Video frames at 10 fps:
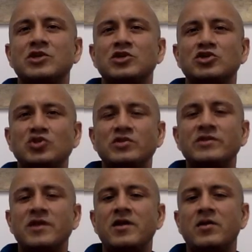should
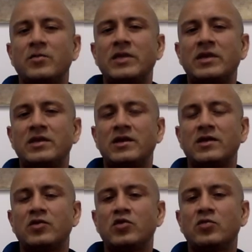there be a
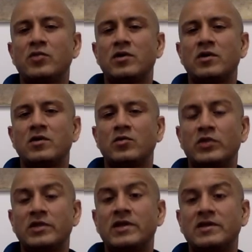group
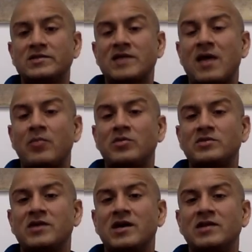within a sample
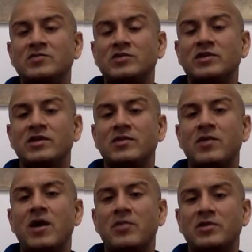size, within a
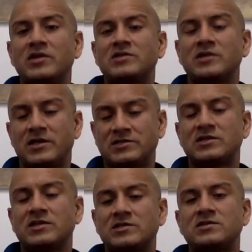population, in a
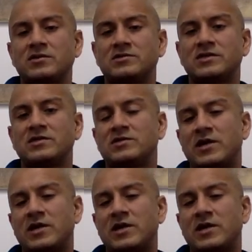statistical sense?